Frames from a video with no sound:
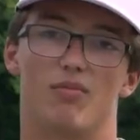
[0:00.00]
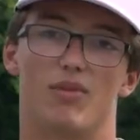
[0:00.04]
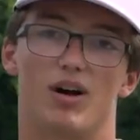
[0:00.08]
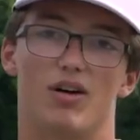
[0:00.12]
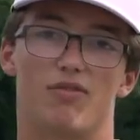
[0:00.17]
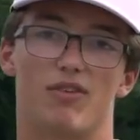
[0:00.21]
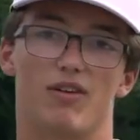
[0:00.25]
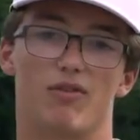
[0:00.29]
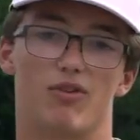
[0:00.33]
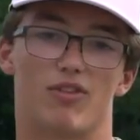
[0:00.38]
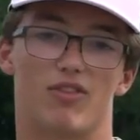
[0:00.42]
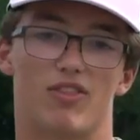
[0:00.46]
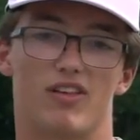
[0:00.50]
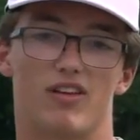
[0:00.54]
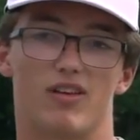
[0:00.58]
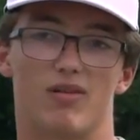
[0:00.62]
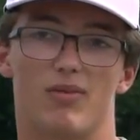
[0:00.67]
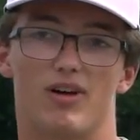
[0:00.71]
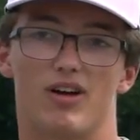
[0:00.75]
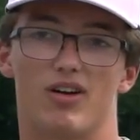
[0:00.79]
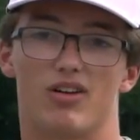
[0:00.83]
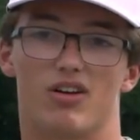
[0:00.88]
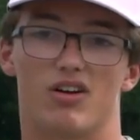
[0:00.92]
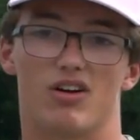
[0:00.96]
My favorite thing
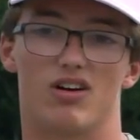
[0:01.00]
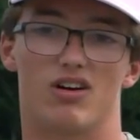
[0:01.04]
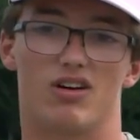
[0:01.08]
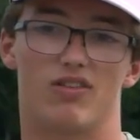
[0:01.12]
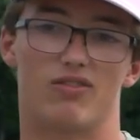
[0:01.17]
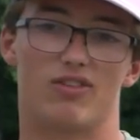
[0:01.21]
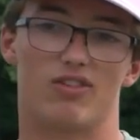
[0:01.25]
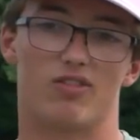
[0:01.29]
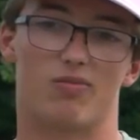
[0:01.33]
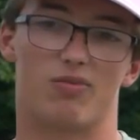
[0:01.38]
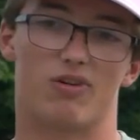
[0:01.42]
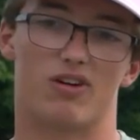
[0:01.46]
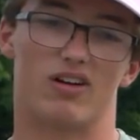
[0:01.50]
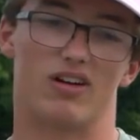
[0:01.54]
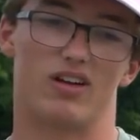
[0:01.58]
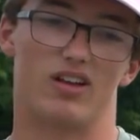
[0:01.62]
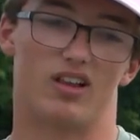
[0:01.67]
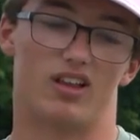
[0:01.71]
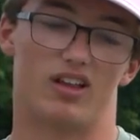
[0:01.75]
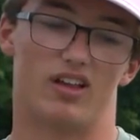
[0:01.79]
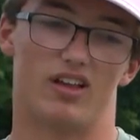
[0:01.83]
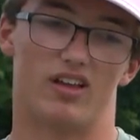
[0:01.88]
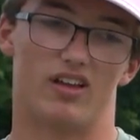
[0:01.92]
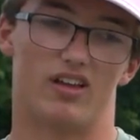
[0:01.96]
about golf is probably
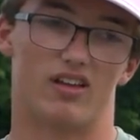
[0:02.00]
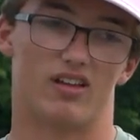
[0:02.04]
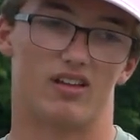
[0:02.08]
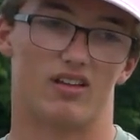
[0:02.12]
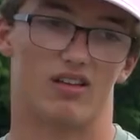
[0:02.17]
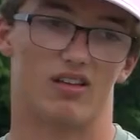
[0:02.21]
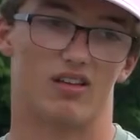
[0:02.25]
like